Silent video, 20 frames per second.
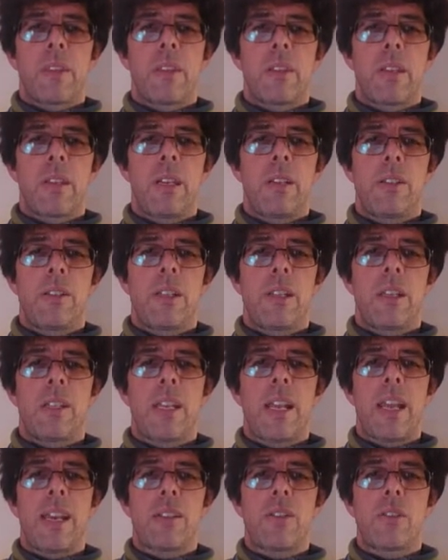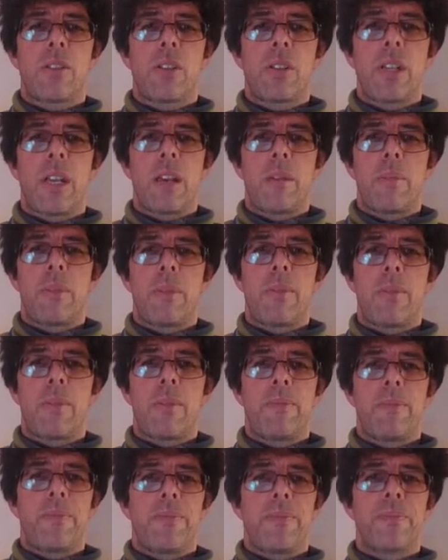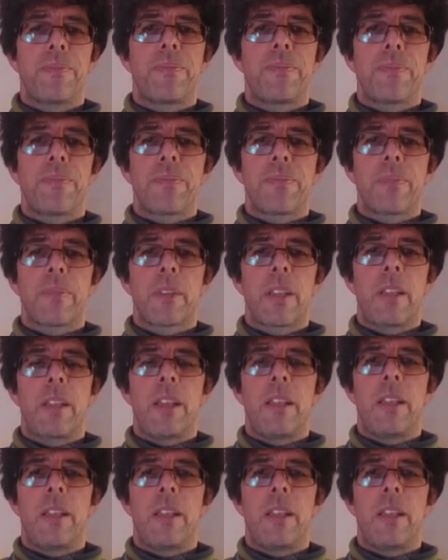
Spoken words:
Okay, so that's an extra step. And